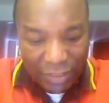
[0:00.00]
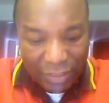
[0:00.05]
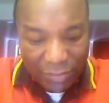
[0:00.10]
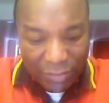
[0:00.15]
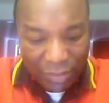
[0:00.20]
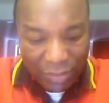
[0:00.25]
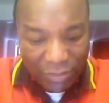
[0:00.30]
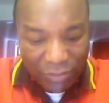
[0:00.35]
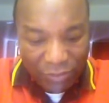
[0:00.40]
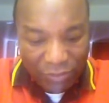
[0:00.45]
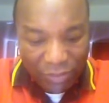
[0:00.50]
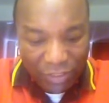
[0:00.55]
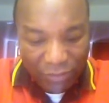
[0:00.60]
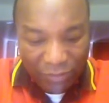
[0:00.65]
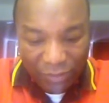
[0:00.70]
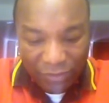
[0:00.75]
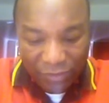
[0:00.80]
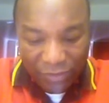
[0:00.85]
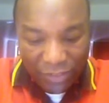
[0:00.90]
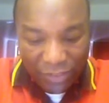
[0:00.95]
Matthew
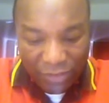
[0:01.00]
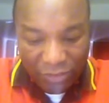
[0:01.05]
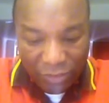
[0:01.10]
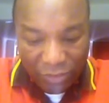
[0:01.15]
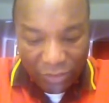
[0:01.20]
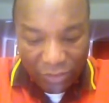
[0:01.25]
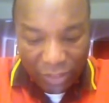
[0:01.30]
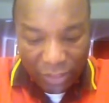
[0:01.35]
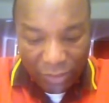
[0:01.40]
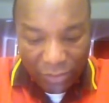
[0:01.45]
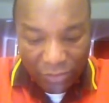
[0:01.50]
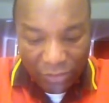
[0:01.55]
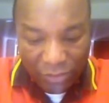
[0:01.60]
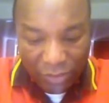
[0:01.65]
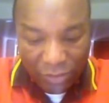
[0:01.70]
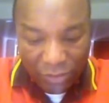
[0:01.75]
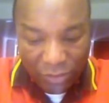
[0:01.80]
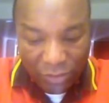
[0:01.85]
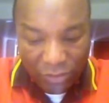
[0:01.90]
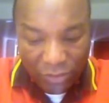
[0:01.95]
chapter 6
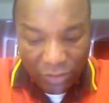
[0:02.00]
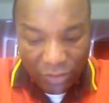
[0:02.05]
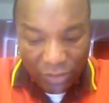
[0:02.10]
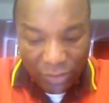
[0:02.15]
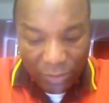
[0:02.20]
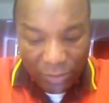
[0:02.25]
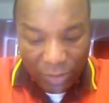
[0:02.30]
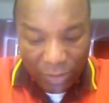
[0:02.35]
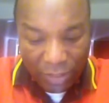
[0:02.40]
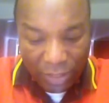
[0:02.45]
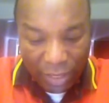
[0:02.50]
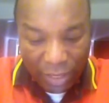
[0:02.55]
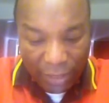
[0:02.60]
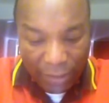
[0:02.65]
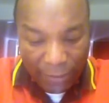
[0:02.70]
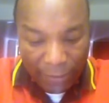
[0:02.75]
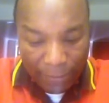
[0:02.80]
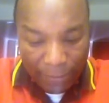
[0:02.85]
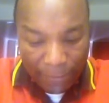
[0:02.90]
talks to us about that.